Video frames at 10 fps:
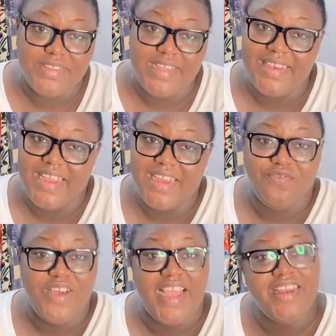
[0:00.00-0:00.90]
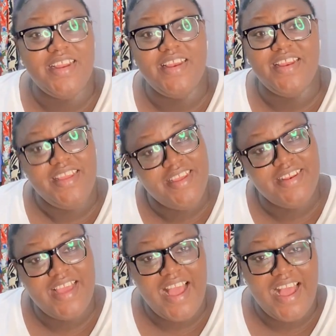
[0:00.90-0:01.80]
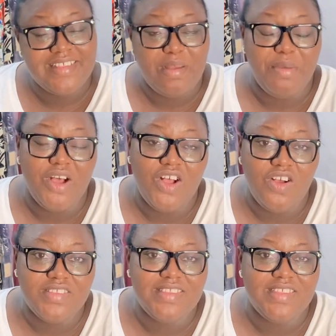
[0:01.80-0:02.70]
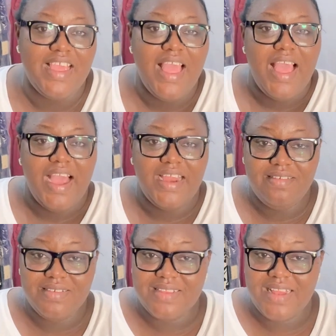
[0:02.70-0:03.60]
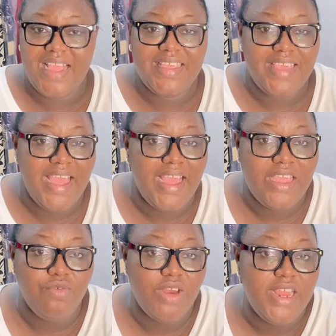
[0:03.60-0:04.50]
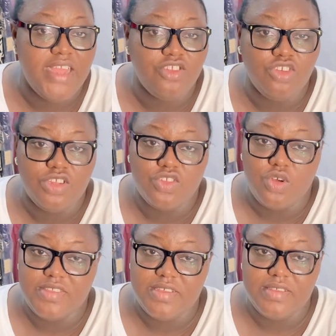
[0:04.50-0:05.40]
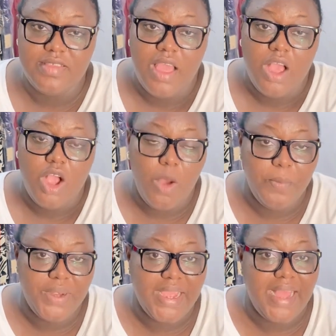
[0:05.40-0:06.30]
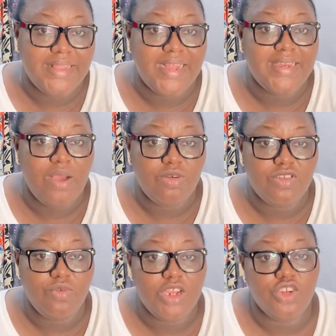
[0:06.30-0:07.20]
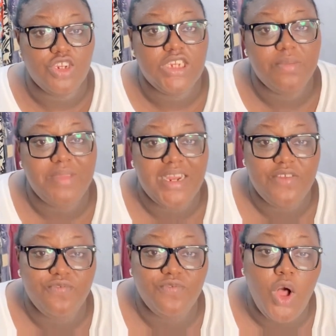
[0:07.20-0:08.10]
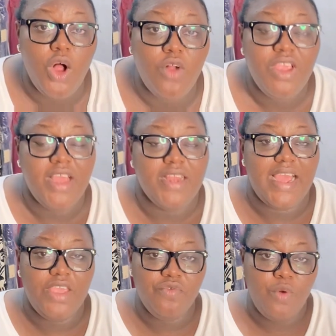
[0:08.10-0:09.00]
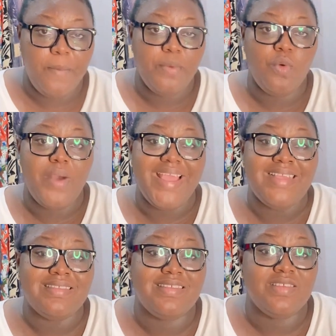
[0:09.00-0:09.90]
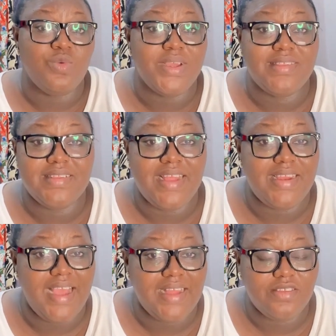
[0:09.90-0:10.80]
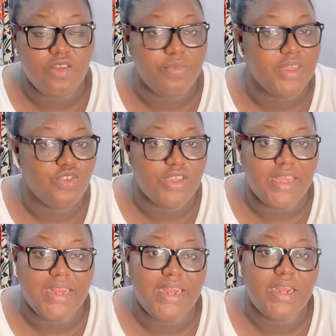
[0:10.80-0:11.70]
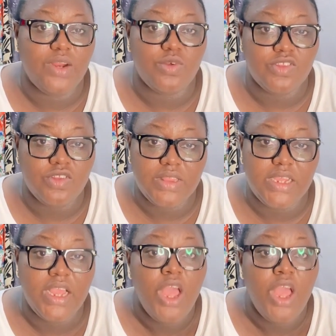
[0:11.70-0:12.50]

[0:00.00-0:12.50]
And then finally they asked about Khosi, and he was like, yeah, he really enjoys Khosi's company, and that was a relationship that evolved, that even when people were insinuating that they had something together, that there was nothing